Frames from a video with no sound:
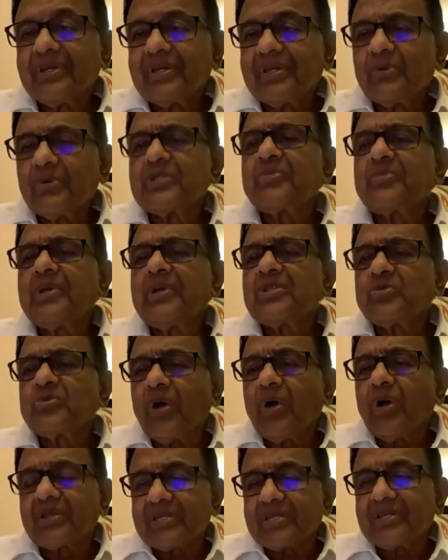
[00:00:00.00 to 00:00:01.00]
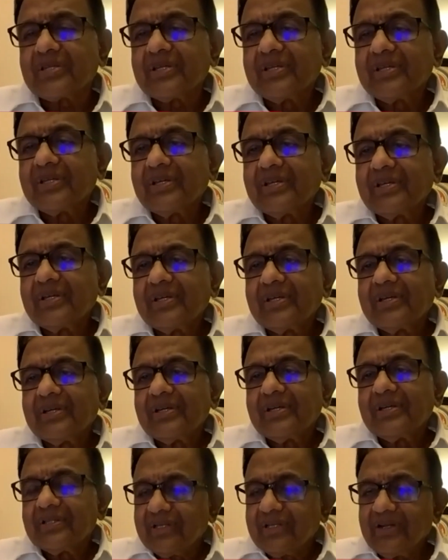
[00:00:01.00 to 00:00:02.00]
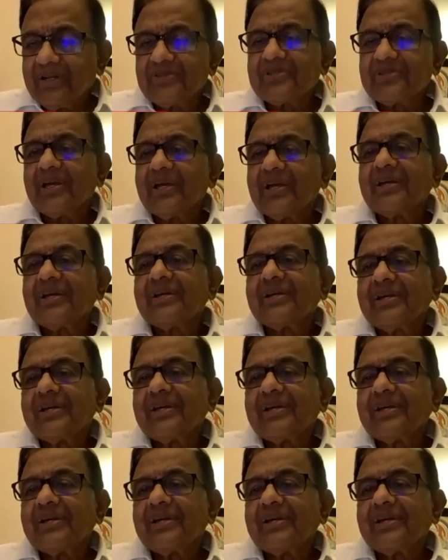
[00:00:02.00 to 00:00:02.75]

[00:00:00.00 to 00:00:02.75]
which means what? There is a